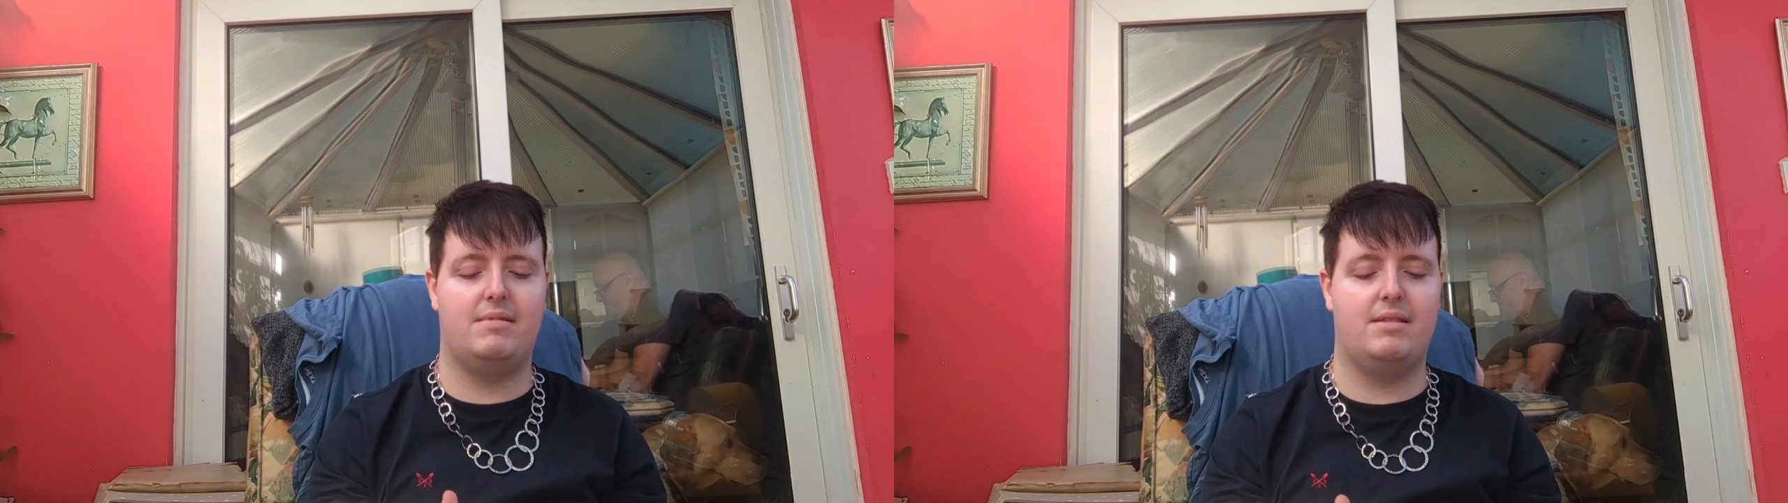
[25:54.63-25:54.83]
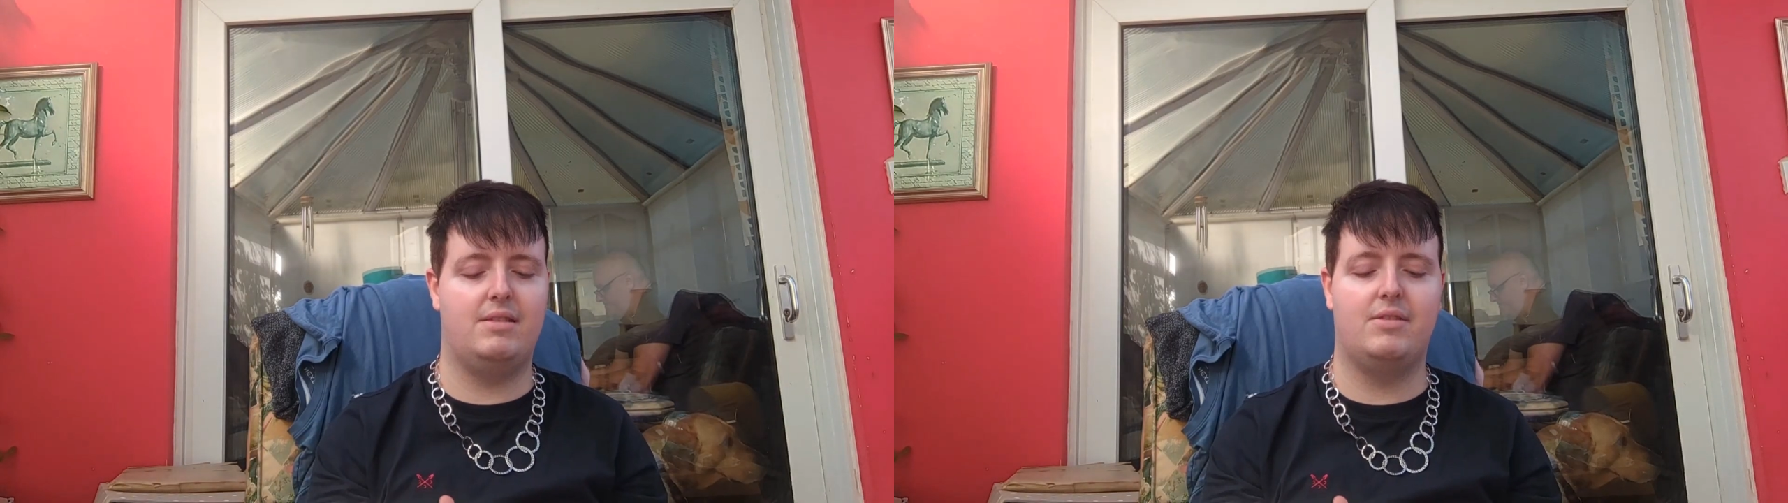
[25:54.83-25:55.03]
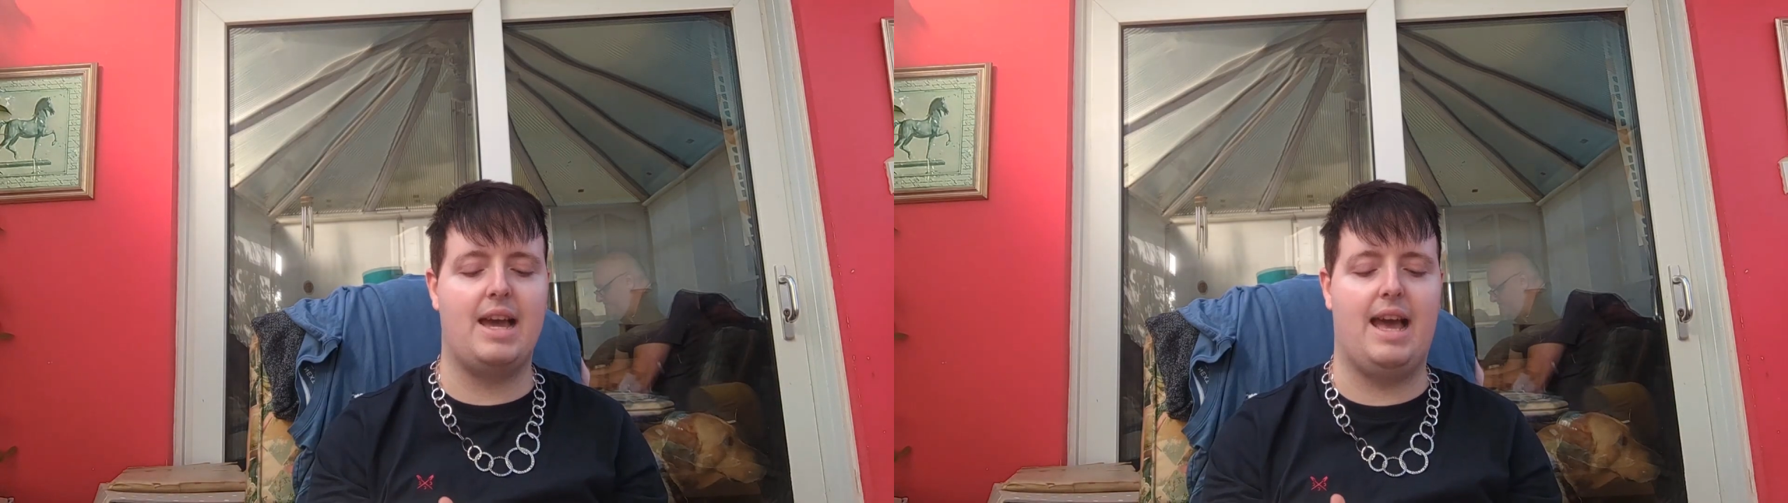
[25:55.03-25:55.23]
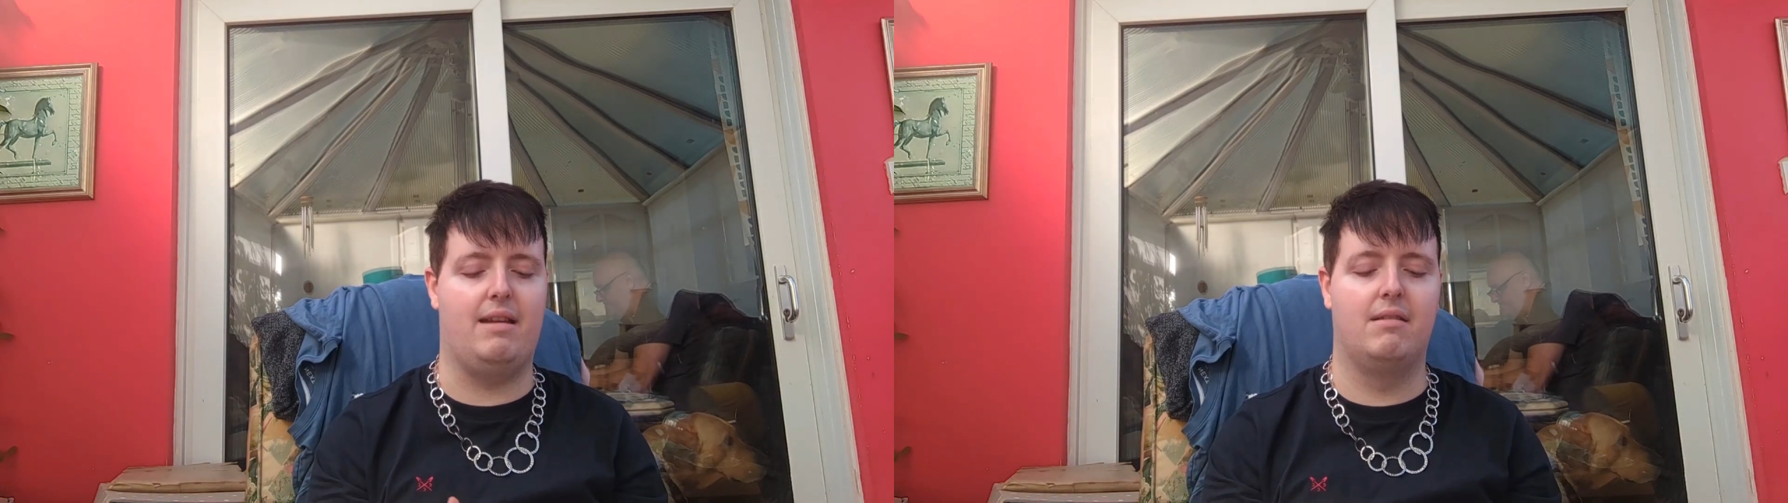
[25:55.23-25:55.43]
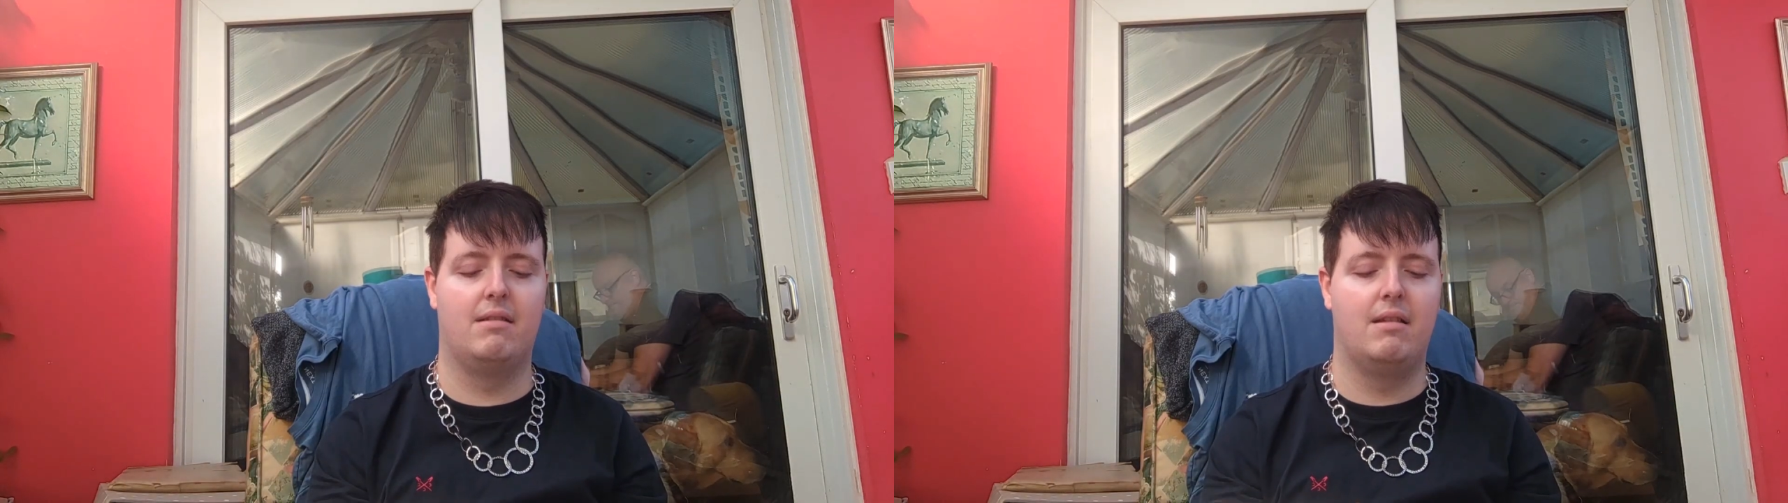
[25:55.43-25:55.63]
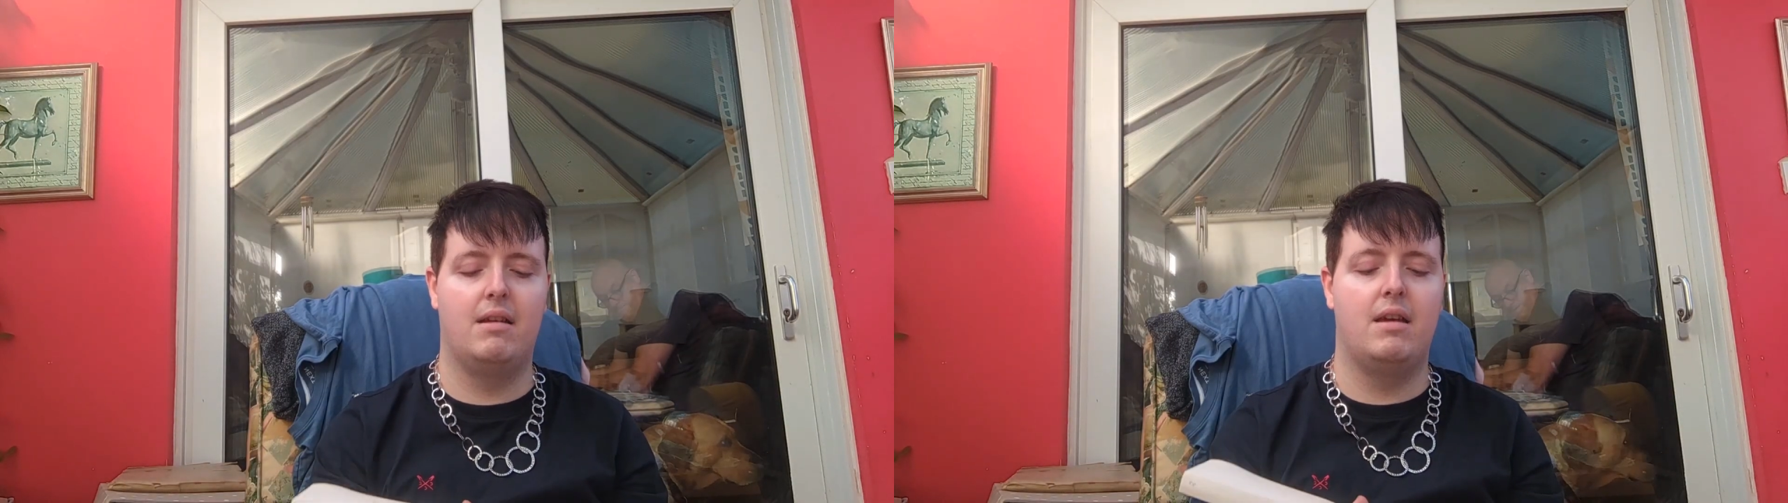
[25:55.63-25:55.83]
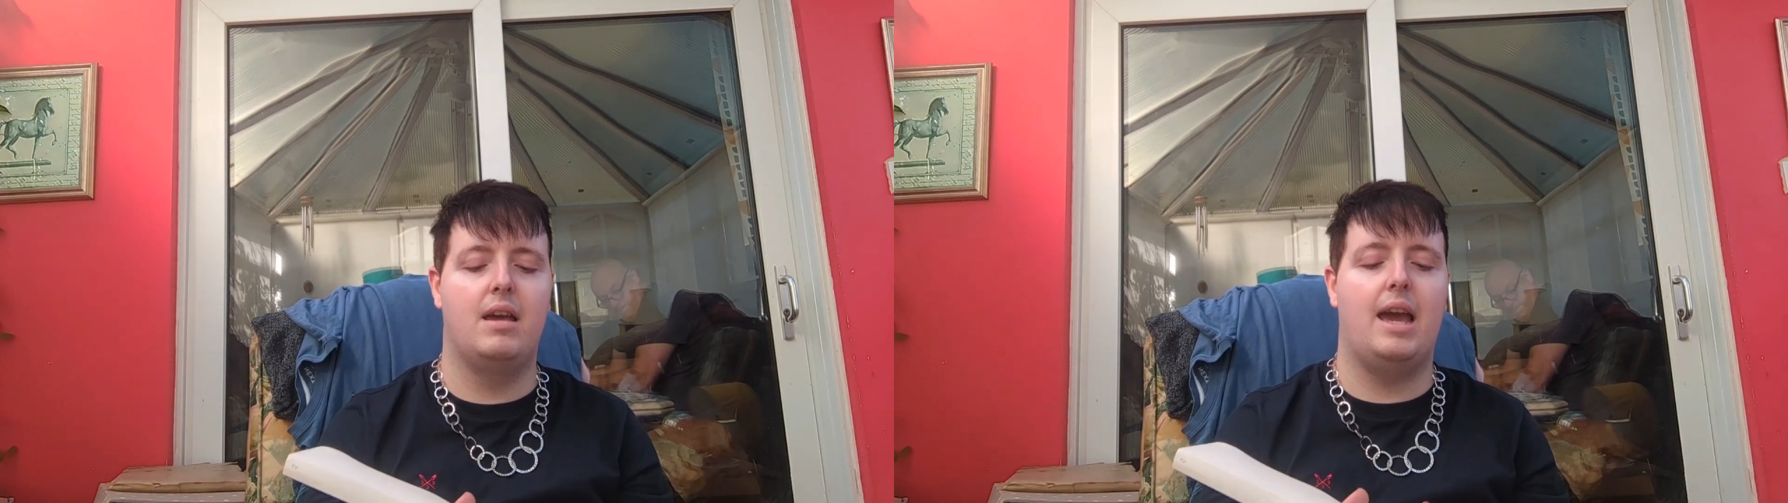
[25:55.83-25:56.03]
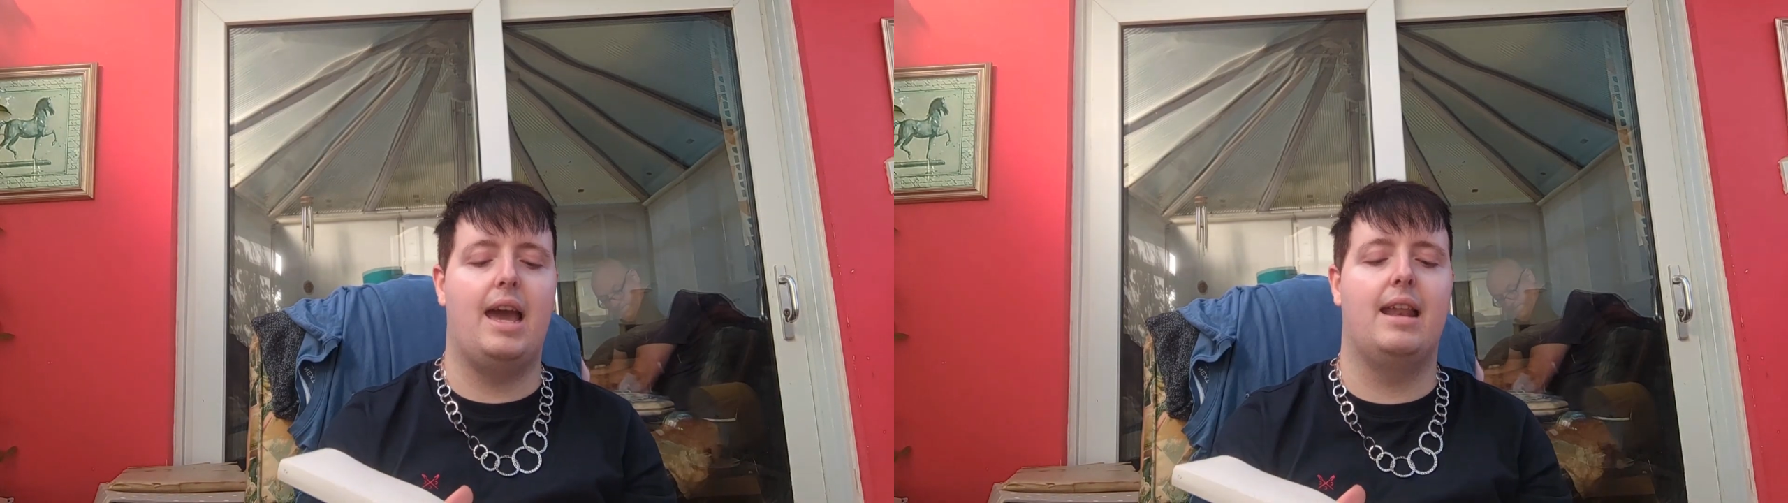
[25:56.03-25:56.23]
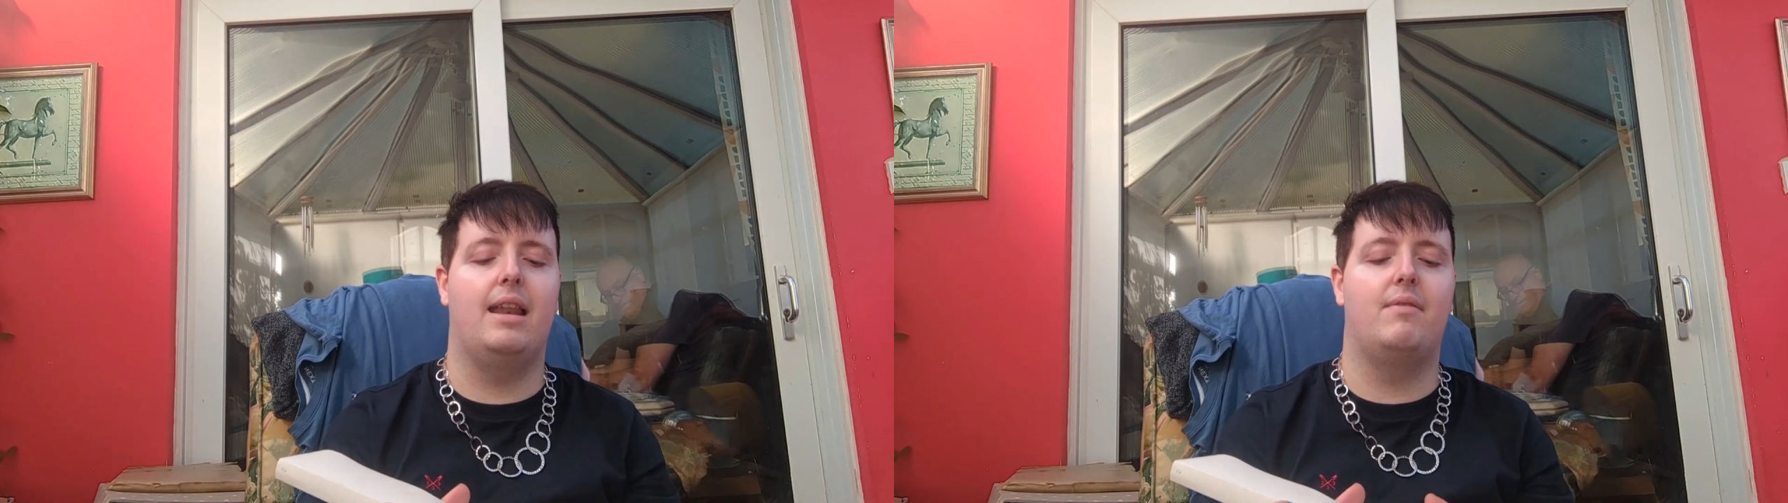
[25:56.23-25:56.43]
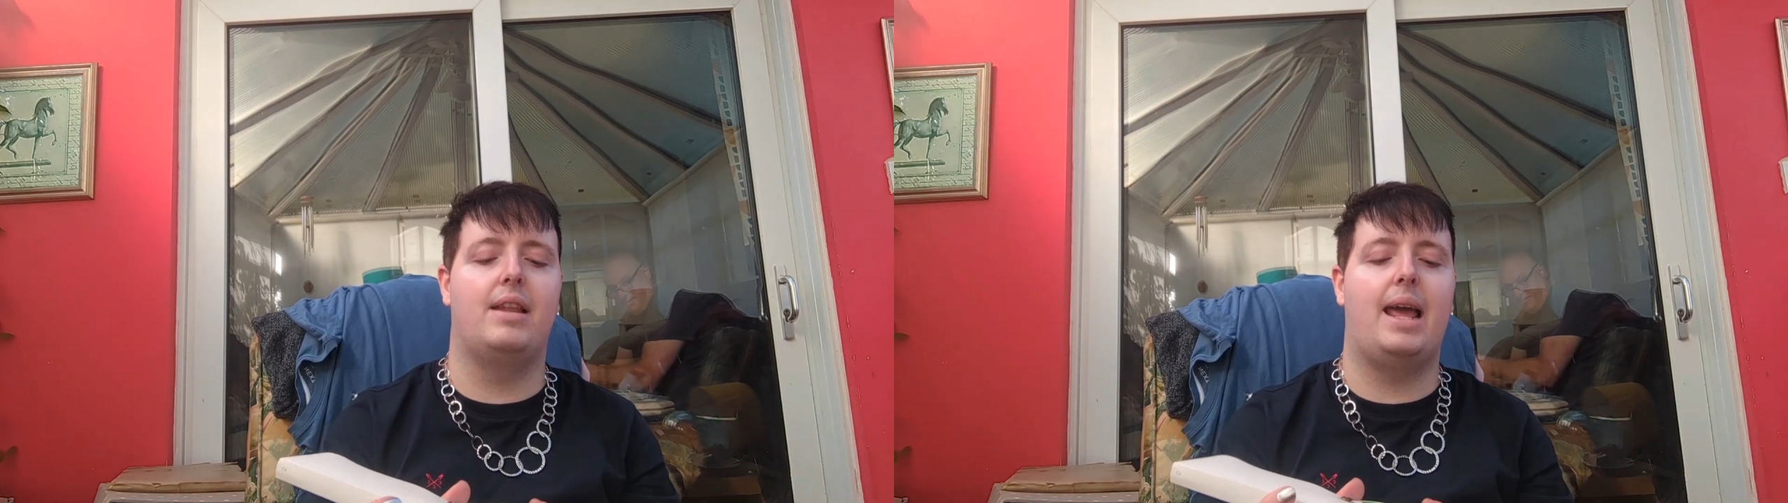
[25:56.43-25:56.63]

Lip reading: you can. And